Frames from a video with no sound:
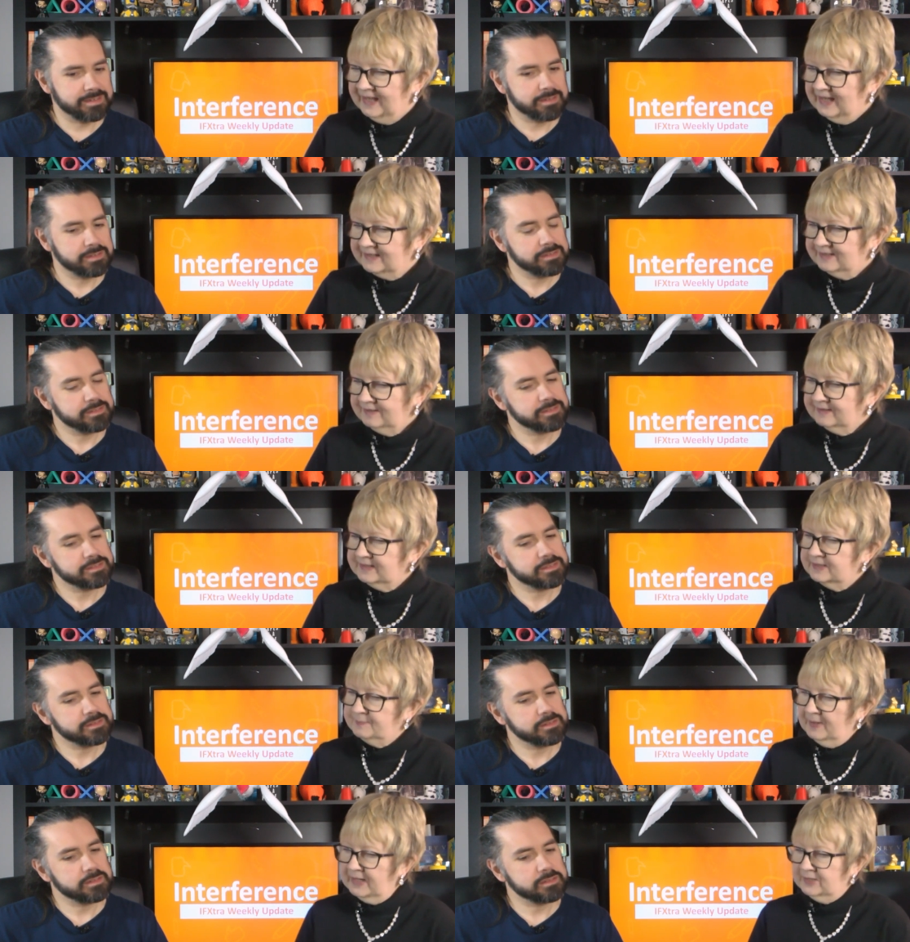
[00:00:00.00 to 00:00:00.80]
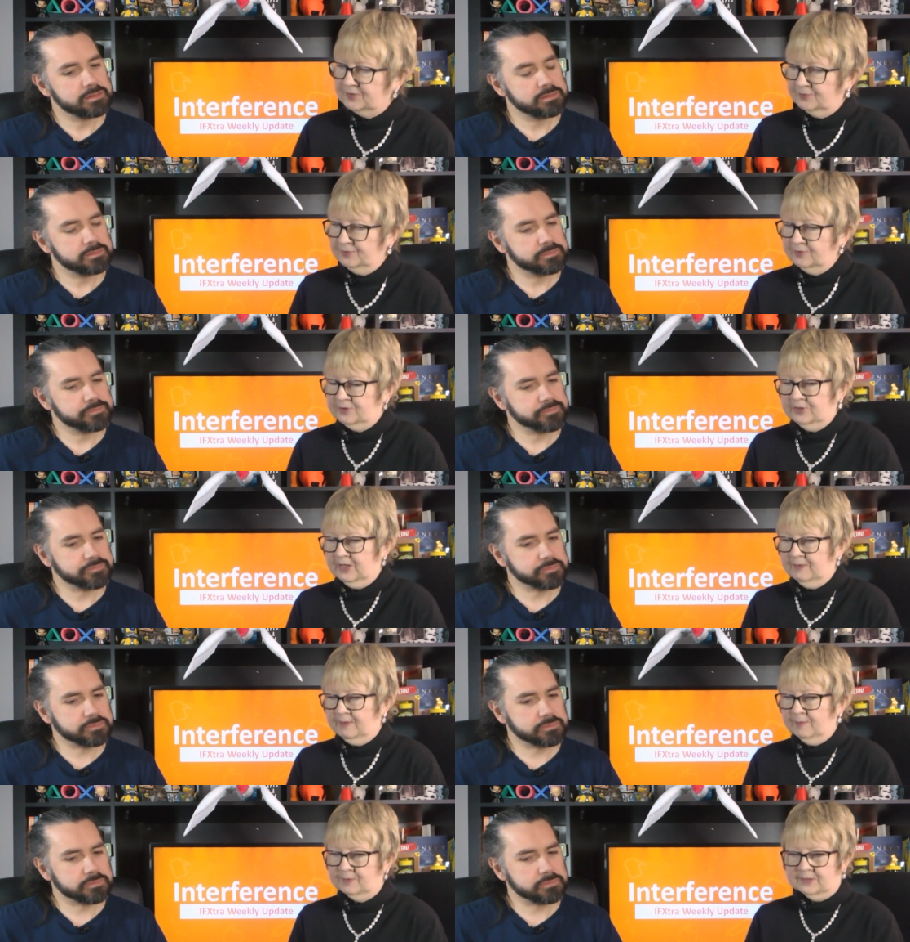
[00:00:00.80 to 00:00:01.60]
Speaker 1: as long as it's my talk show,
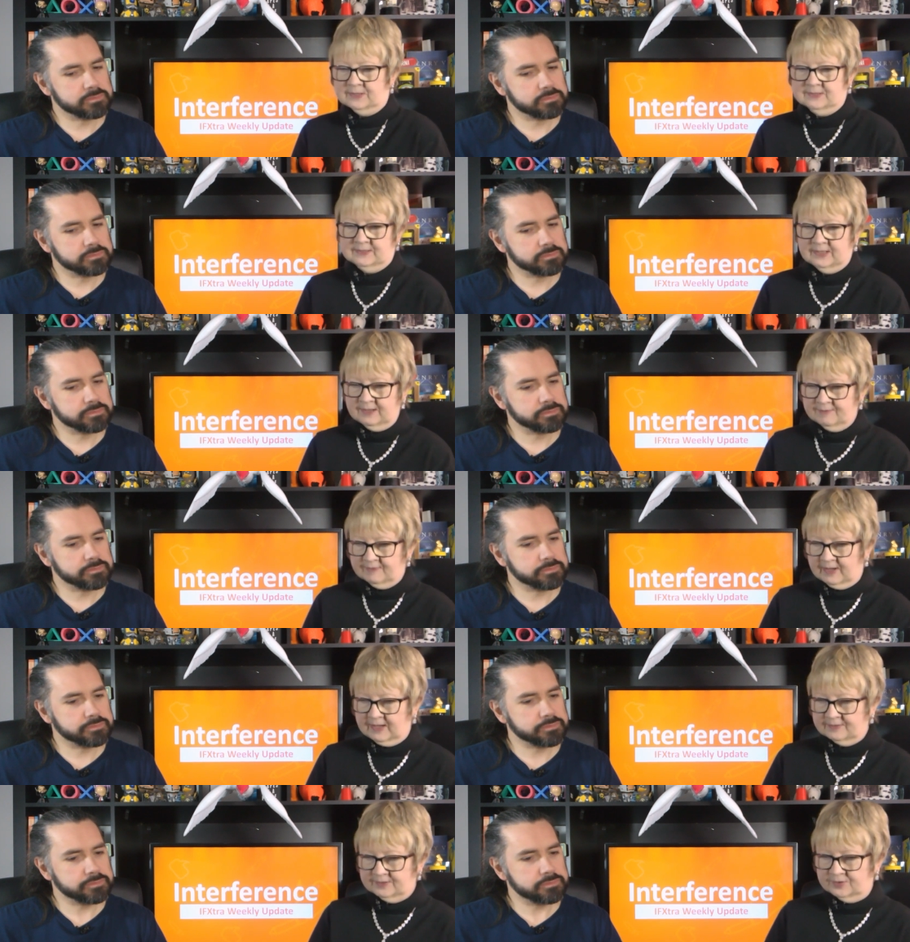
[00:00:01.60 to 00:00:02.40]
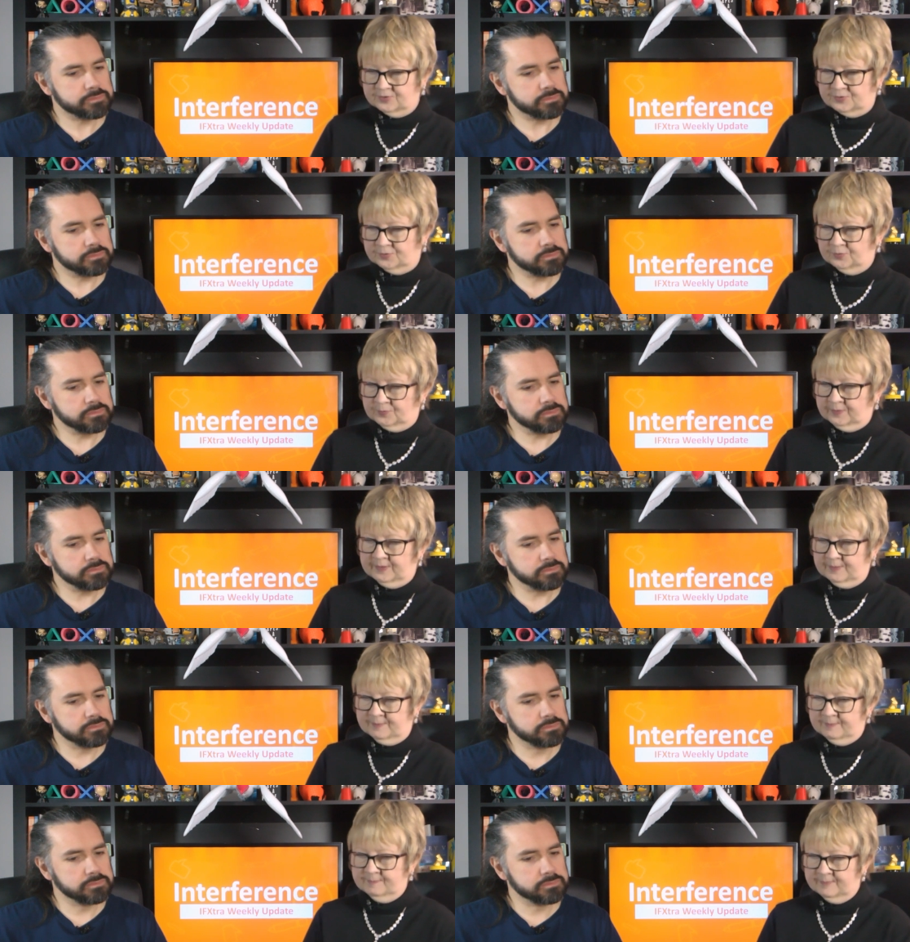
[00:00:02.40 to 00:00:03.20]
I want to sit around and talk with
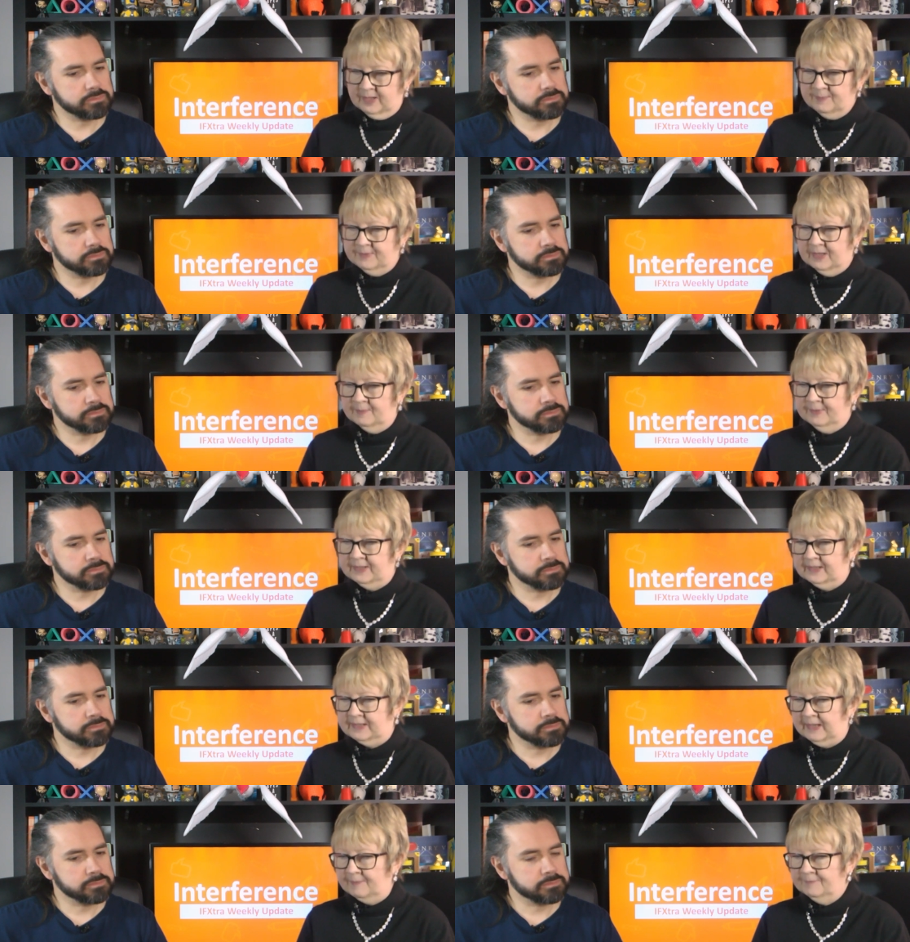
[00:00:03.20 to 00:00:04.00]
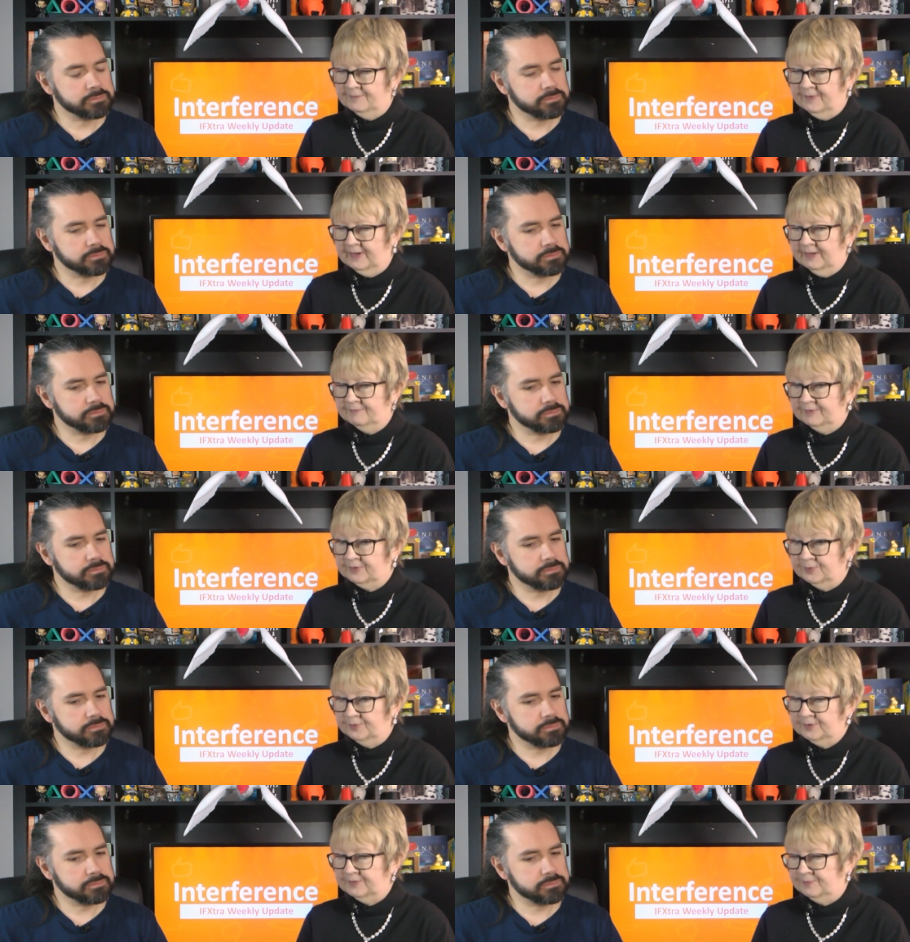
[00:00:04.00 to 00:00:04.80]
them. Maybe I'll make a campfire and
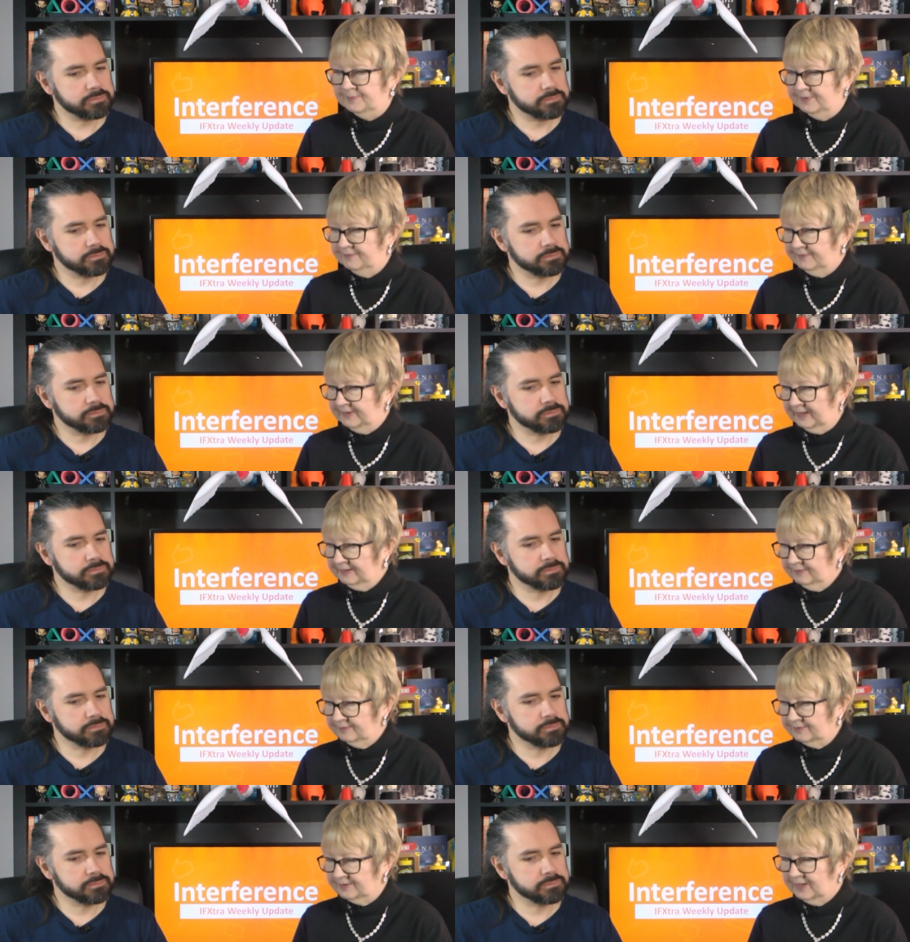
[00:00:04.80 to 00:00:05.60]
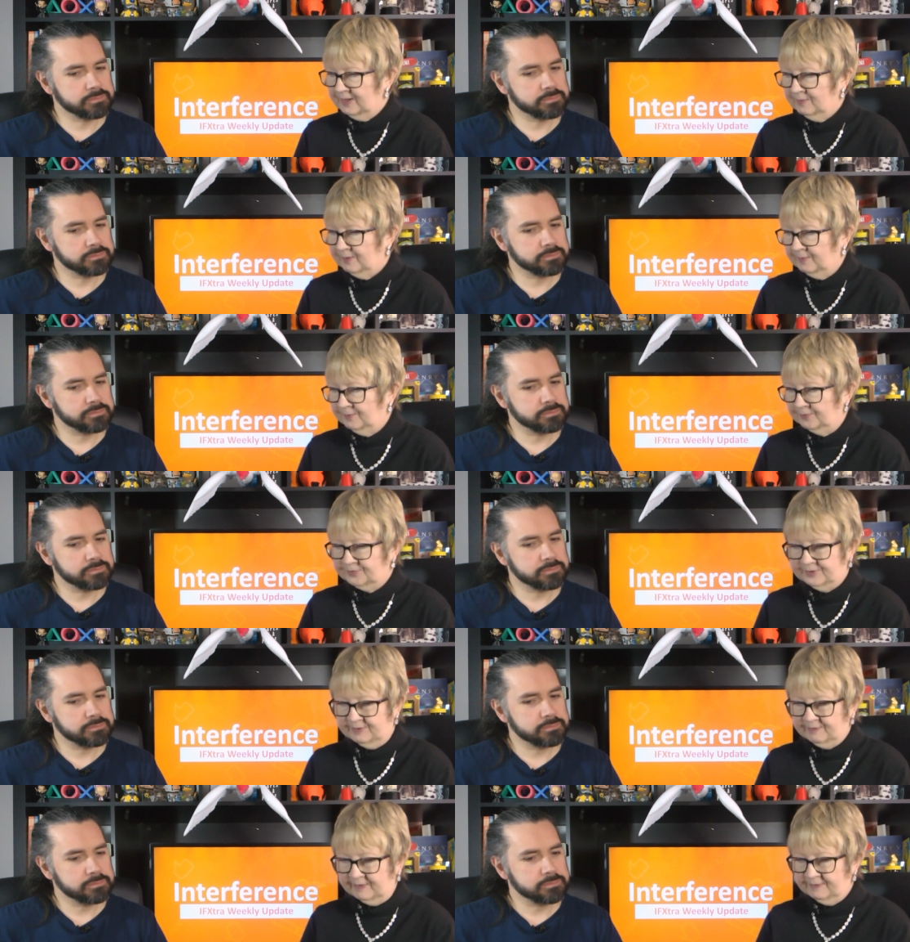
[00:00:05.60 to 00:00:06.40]
record it from different angles while we all
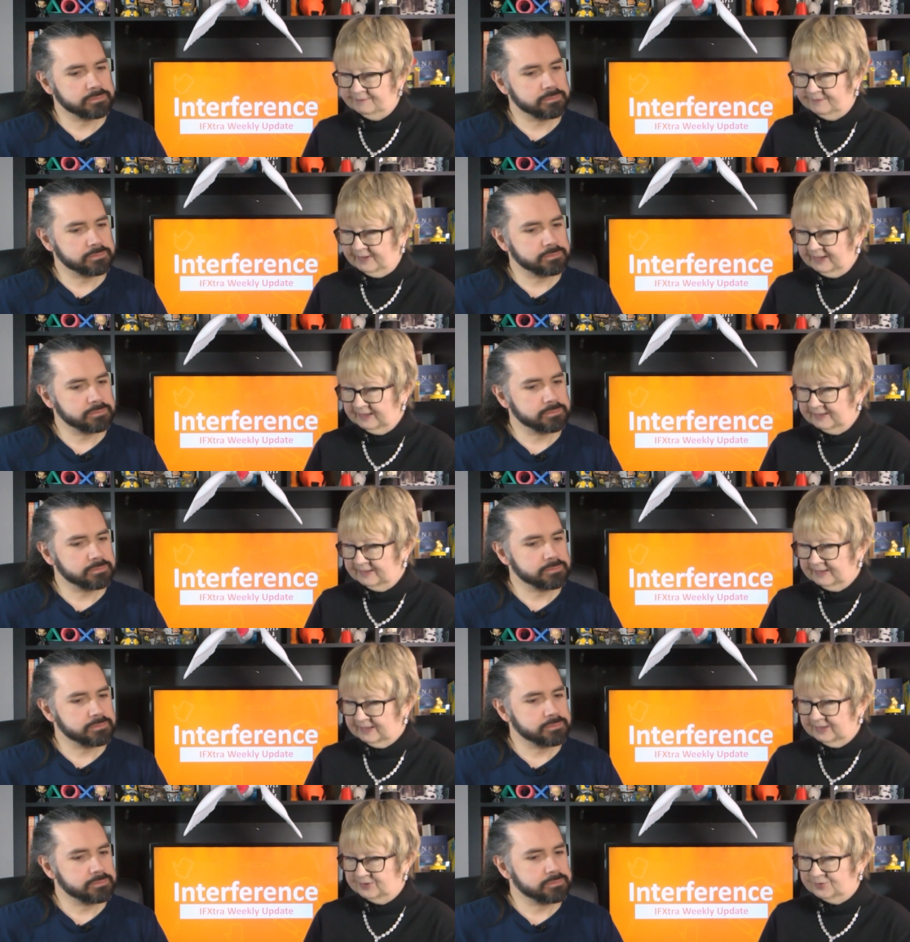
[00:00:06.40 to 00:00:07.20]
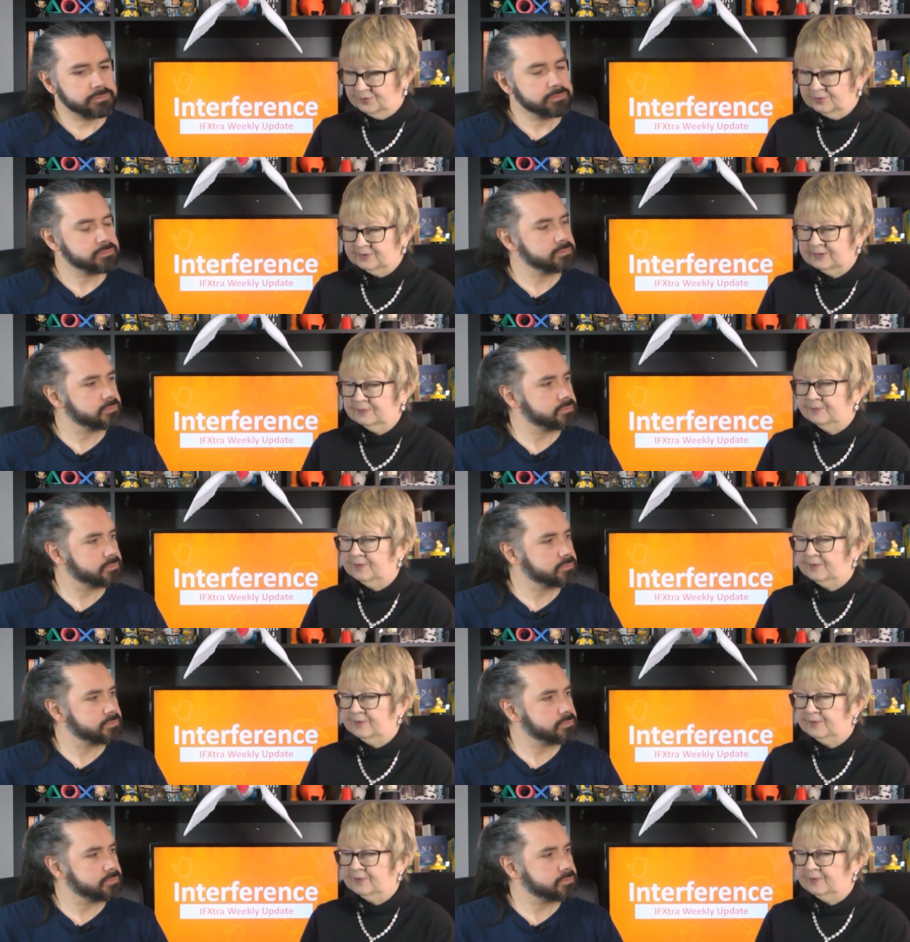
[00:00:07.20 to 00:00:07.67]
sit around the fire and talk until we've